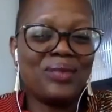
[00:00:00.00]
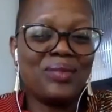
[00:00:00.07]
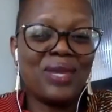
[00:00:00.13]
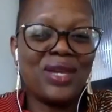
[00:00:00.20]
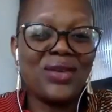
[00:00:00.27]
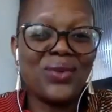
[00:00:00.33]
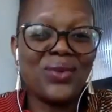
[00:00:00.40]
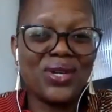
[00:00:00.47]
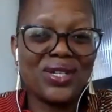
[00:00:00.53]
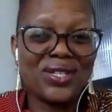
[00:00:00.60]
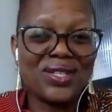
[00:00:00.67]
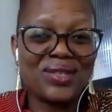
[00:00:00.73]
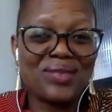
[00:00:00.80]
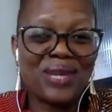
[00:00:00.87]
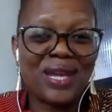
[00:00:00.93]
there are many
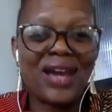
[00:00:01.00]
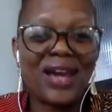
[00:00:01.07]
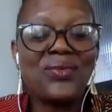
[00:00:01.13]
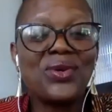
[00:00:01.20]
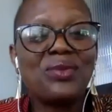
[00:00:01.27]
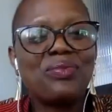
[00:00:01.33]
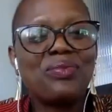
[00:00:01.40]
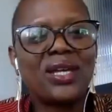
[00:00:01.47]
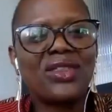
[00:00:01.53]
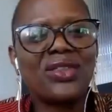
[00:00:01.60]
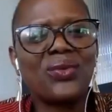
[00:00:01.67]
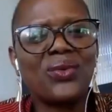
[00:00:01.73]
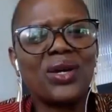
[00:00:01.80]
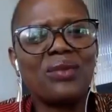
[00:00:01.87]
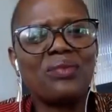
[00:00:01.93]
words, but I would pick
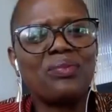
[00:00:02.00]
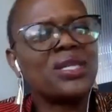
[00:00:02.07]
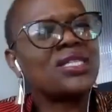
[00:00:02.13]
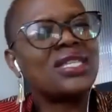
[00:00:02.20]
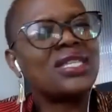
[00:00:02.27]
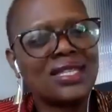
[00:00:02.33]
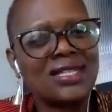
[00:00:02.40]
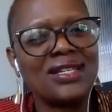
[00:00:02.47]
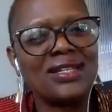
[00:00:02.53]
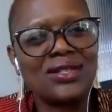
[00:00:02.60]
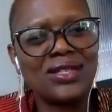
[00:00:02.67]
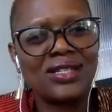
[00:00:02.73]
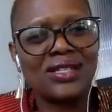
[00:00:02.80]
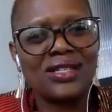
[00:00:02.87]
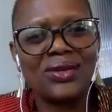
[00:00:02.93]
the word
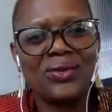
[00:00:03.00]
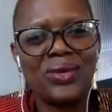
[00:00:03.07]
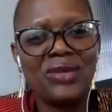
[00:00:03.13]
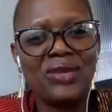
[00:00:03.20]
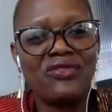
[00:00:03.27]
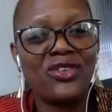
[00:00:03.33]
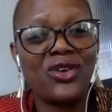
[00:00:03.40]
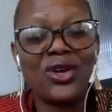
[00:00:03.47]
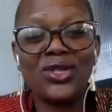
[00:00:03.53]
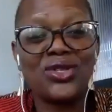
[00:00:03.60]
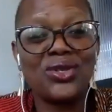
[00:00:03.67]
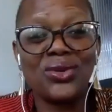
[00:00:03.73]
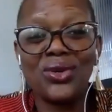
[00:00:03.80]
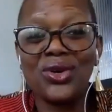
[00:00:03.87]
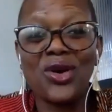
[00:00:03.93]
persistence. We've got
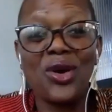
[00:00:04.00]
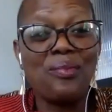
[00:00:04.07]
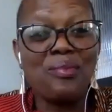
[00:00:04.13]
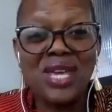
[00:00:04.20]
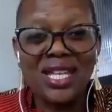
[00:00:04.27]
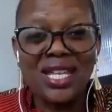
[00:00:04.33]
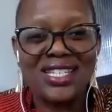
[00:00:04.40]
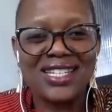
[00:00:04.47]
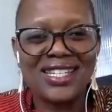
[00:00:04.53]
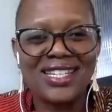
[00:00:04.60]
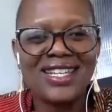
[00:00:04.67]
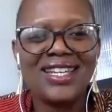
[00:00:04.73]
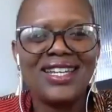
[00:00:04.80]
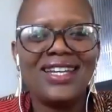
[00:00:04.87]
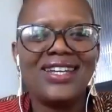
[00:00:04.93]
to commit
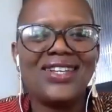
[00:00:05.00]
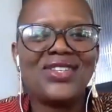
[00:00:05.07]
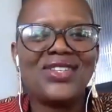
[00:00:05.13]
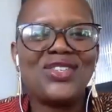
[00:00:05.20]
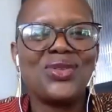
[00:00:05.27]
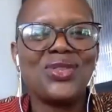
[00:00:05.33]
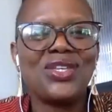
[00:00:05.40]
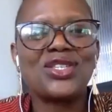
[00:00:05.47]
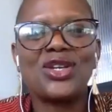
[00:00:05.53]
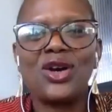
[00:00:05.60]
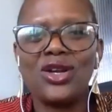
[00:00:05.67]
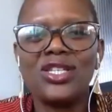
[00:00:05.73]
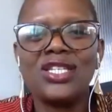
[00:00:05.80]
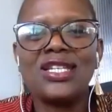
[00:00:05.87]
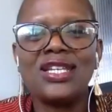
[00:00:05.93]
to this
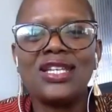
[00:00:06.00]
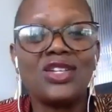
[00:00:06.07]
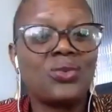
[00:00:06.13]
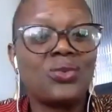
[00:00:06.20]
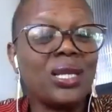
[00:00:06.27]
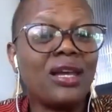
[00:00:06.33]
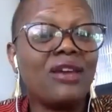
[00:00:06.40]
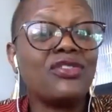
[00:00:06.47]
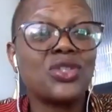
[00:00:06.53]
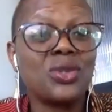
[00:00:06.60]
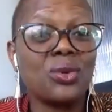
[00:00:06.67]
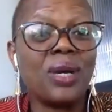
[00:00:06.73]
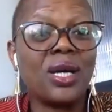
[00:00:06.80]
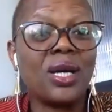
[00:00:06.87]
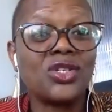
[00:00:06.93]
continent we love
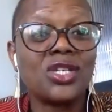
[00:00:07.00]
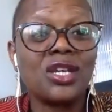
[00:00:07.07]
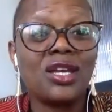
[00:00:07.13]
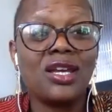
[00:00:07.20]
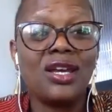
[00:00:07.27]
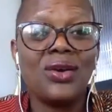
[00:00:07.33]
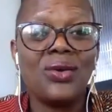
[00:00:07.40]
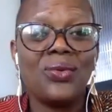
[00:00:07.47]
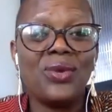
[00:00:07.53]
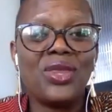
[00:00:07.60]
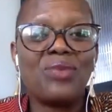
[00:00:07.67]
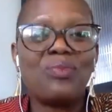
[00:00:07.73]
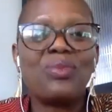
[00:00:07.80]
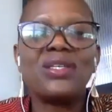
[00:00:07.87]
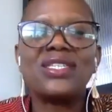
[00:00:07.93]
so much
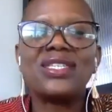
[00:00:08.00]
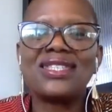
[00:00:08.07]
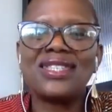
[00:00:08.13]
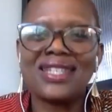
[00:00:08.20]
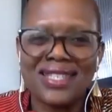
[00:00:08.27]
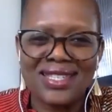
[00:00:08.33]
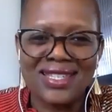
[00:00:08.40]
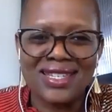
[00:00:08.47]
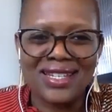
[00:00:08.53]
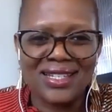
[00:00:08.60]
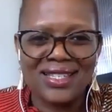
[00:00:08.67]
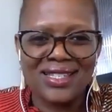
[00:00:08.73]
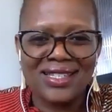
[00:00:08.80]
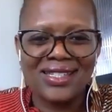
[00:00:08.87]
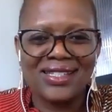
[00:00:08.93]
with
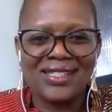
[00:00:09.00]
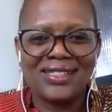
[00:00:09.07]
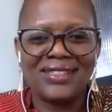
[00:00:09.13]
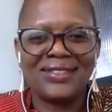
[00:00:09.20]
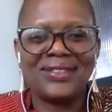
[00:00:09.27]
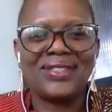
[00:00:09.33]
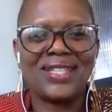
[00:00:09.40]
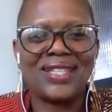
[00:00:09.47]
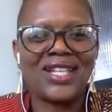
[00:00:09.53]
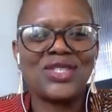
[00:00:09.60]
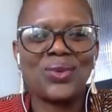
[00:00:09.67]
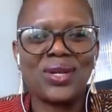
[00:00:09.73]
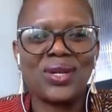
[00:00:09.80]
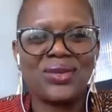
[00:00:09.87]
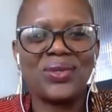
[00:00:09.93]
persistence.
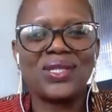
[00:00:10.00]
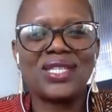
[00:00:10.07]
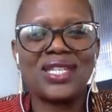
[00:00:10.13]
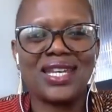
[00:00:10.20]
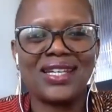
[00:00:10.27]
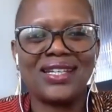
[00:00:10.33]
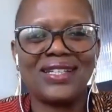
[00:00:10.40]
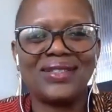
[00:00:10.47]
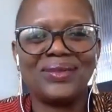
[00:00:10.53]
That's what it will take.